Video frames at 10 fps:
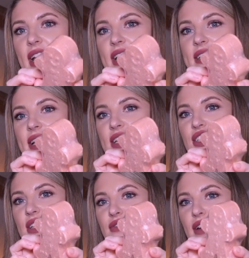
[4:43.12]
It is
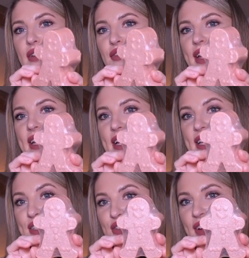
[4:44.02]
actually very
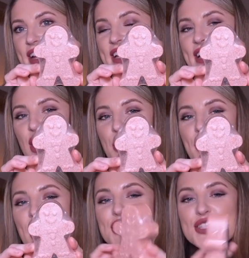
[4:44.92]
glittery,
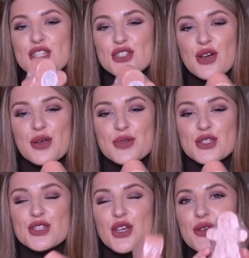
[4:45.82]
but I just thought it was
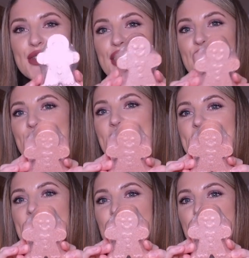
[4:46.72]
so cute and
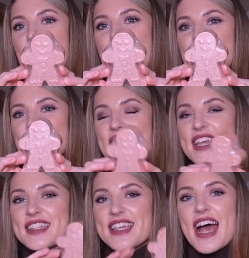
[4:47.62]
like the perfect
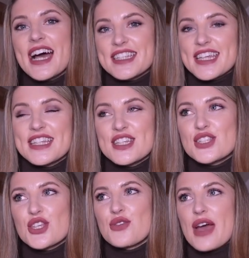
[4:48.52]
thing to add in
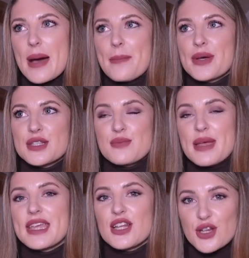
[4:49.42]
to the hamper to
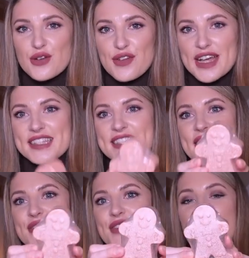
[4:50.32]
make it look
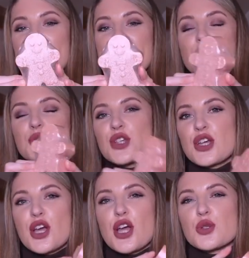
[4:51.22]
festive. And then it also
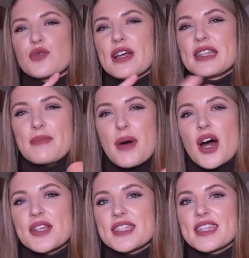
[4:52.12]
goes with like the
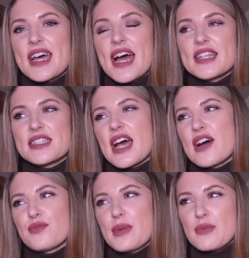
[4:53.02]
mask and that, to
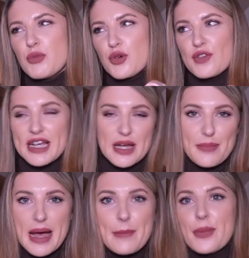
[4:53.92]
have a bit more of like a
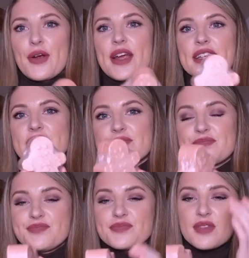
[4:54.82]
pampering
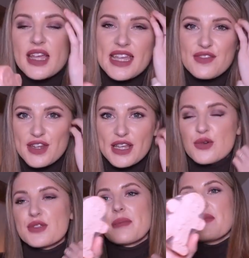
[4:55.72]
evening
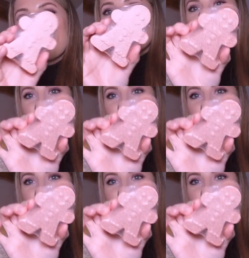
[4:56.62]
or something,